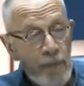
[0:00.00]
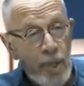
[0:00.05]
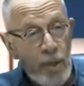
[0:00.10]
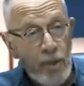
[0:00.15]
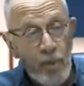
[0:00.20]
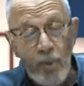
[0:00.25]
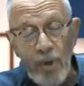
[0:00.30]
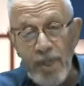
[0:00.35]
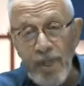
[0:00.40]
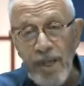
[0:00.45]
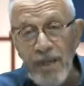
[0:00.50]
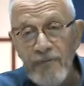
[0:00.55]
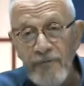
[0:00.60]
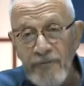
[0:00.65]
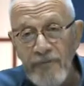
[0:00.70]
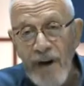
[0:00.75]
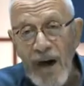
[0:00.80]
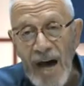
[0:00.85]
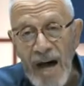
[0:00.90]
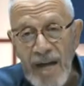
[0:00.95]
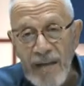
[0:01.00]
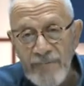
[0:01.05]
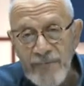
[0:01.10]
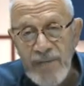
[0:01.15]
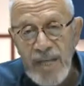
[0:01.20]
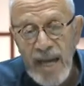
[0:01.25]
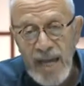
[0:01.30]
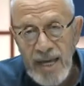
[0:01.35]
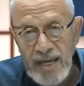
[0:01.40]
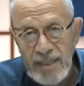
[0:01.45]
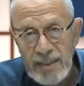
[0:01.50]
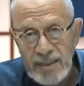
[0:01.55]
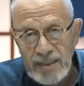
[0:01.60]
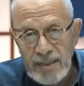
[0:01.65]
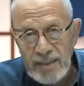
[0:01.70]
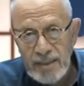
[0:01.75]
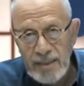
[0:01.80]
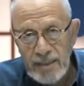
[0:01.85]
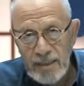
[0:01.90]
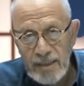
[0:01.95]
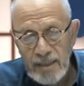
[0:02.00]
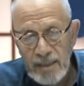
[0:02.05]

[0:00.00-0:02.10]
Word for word: Within five days,